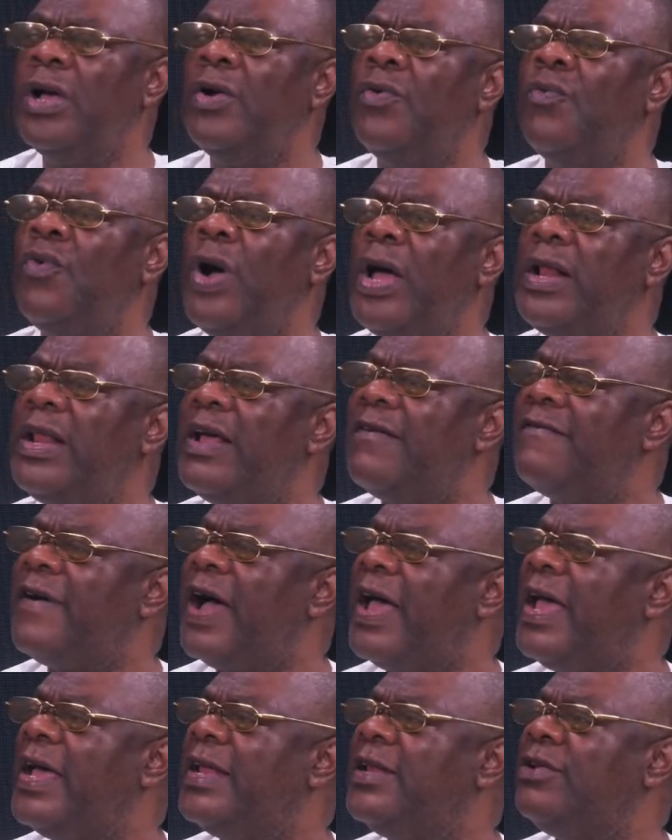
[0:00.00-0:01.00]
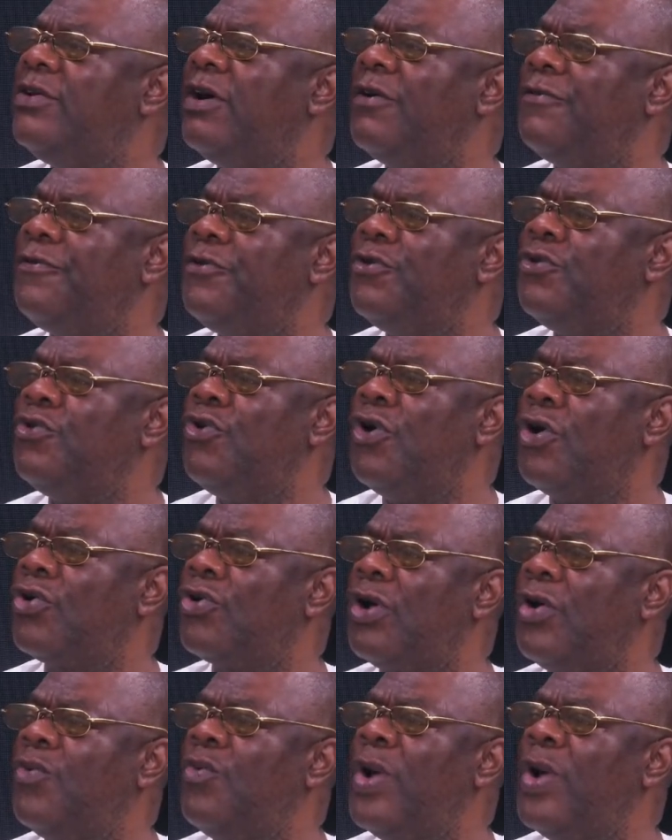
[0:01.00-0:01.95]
whenever any of you go across,